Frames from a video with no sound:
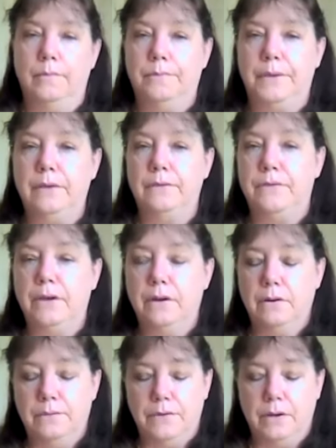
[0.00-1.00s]
be
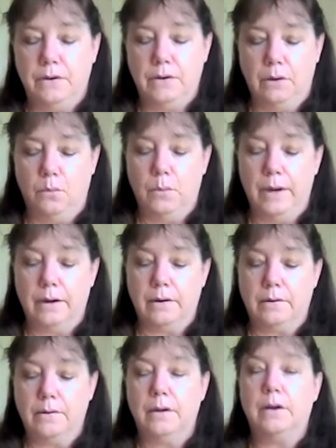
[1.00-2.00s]
very, very
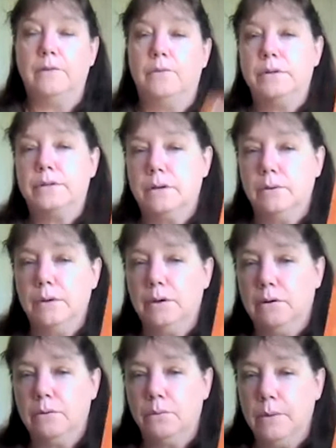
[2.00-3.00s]
aware of what's going
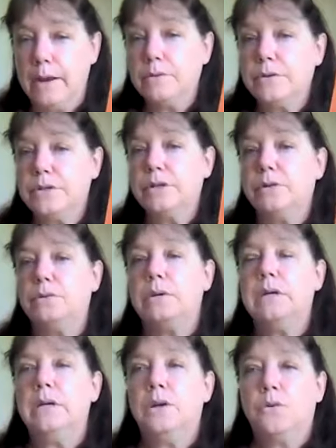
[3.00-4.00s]
on around you.
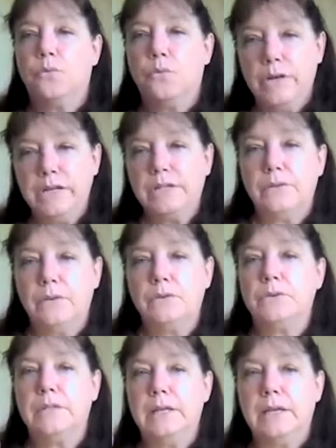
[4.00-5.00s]
Reach for
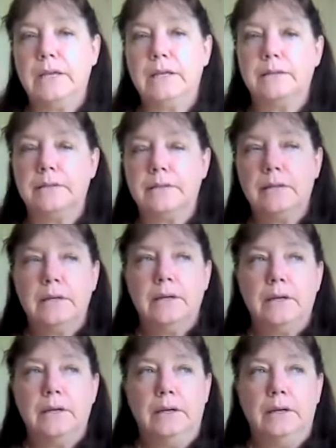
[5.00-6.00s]
those things.
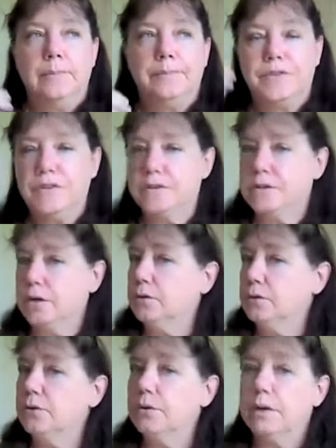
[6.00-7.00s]
Start
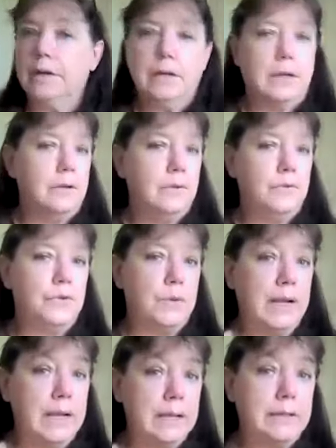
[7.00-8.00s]
learning a new
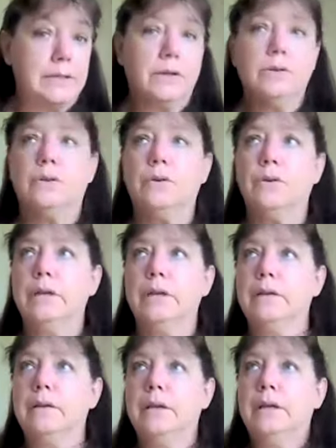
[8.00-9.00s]
trade. Start
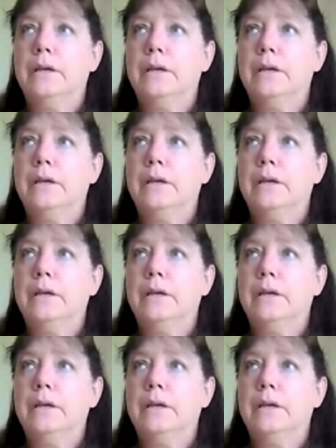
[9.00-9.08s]
learning.